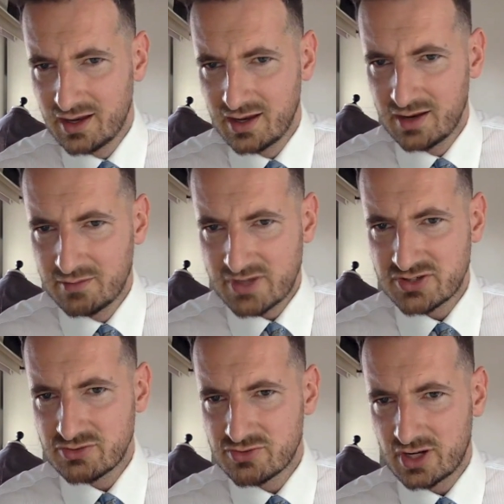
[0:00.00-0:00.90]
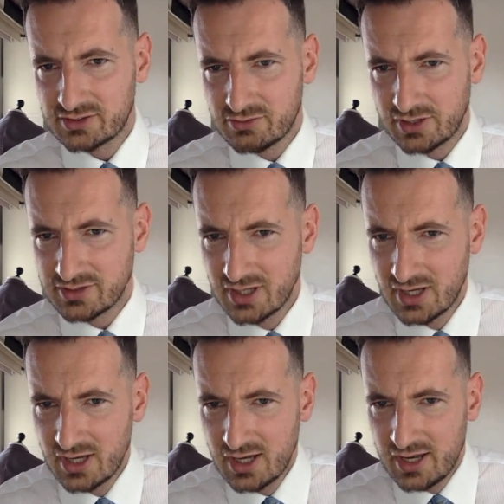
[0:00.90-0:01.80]
message retracted, right?
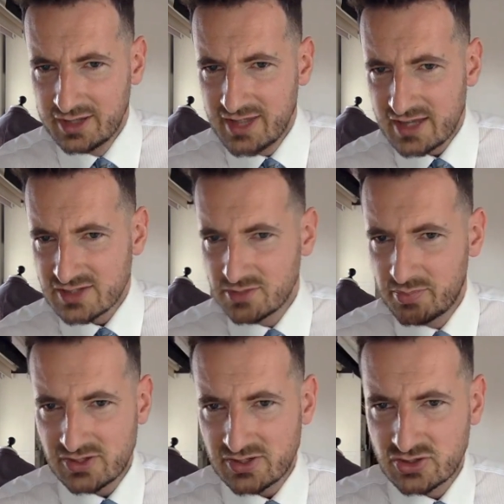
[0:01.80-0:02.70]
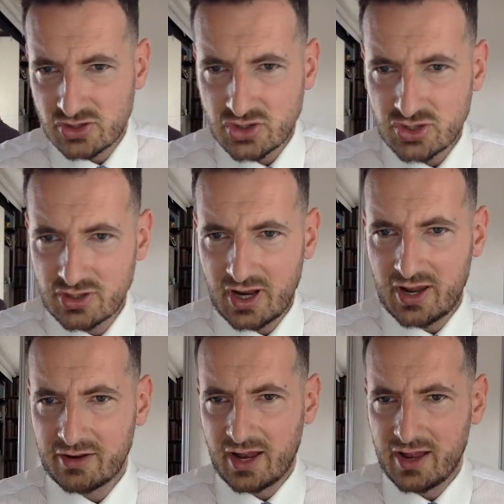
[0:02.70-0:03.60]
Yes, the best shirt
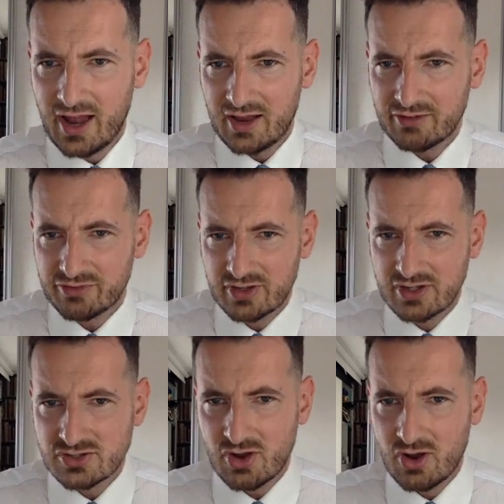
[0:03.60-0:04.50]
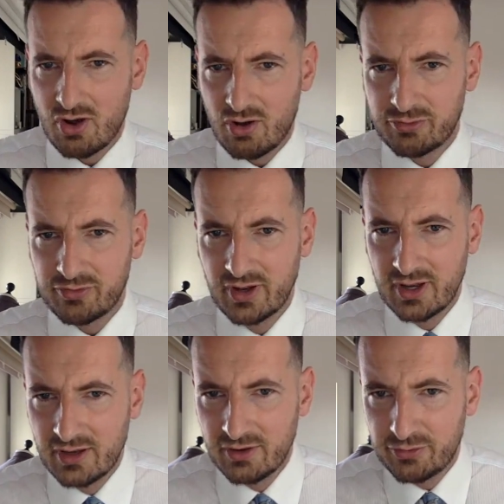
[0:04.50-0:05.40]
I have is of
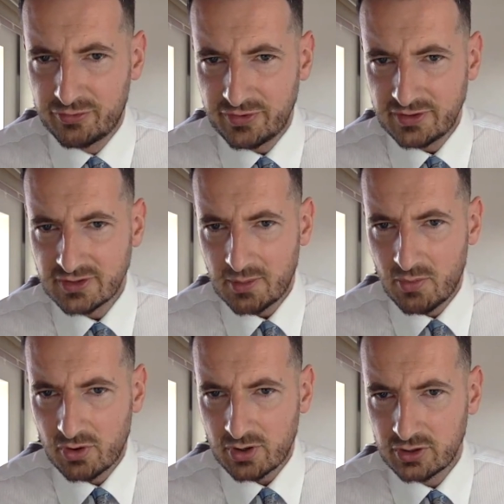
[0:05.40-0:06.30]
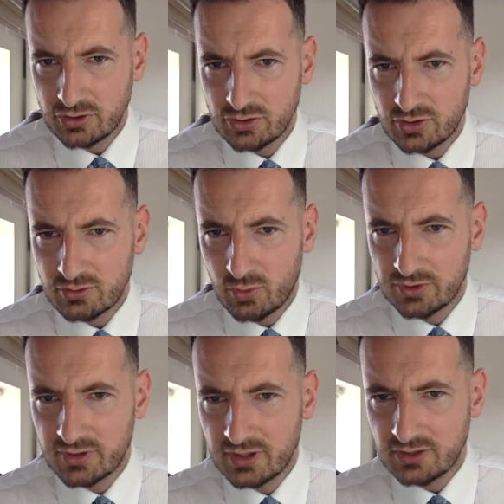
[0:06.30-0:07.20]
Finamore
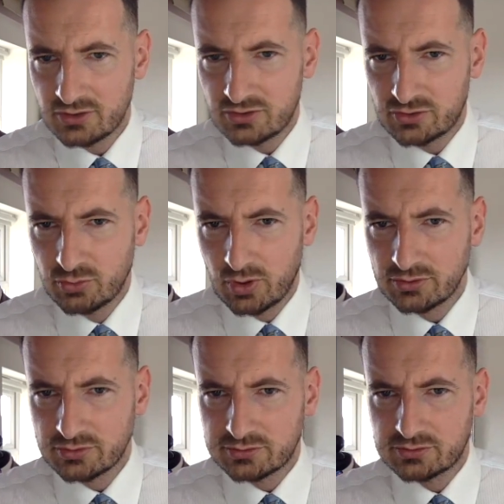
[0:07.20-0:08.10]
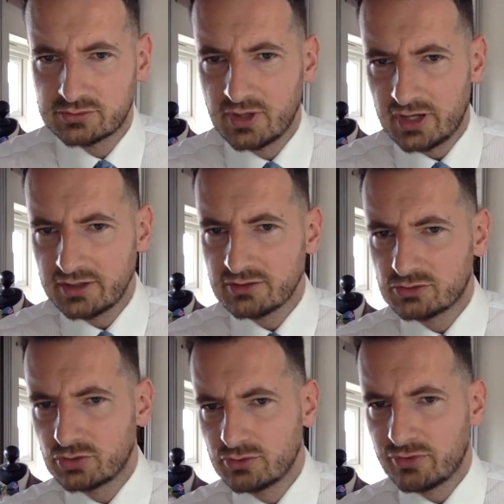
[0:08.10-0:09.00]

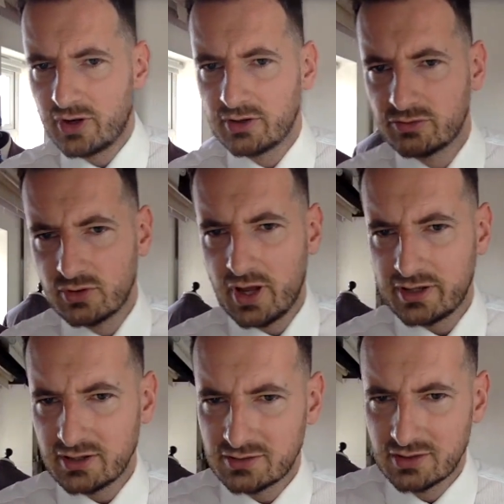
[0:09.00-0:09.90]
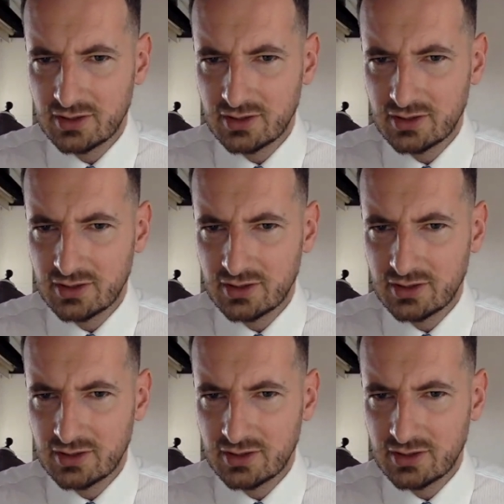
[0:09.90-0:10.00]
1925. You like it?